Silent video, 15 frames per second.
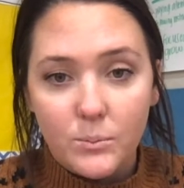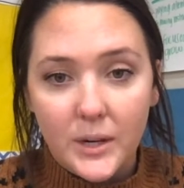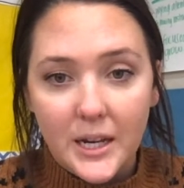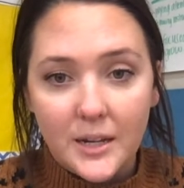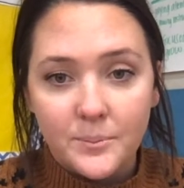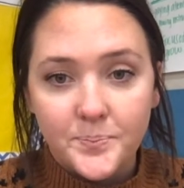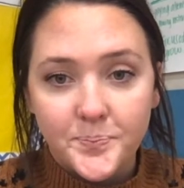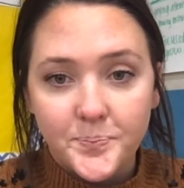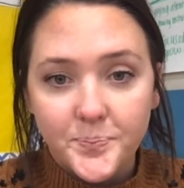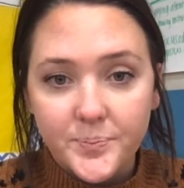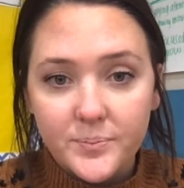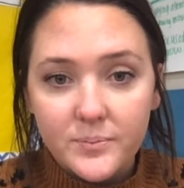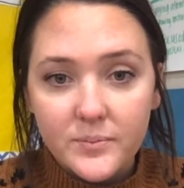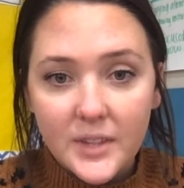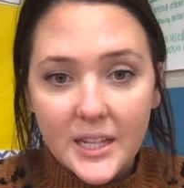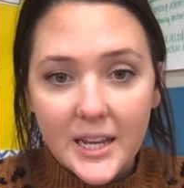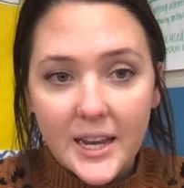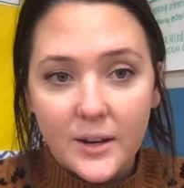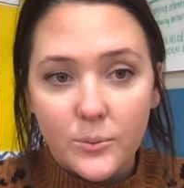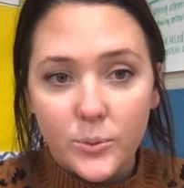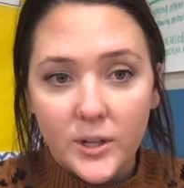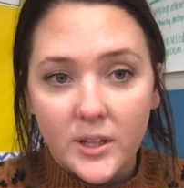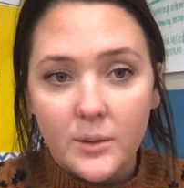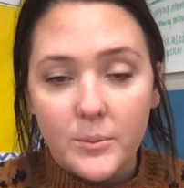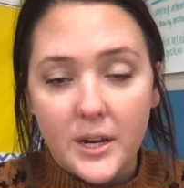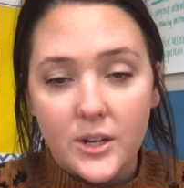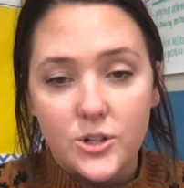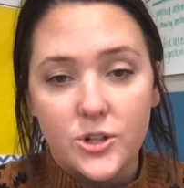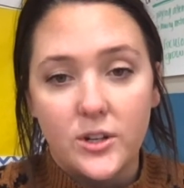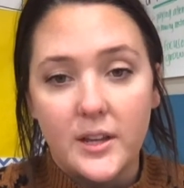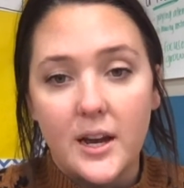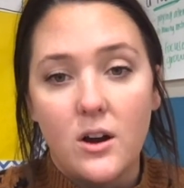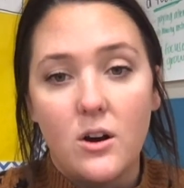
be and really make sure that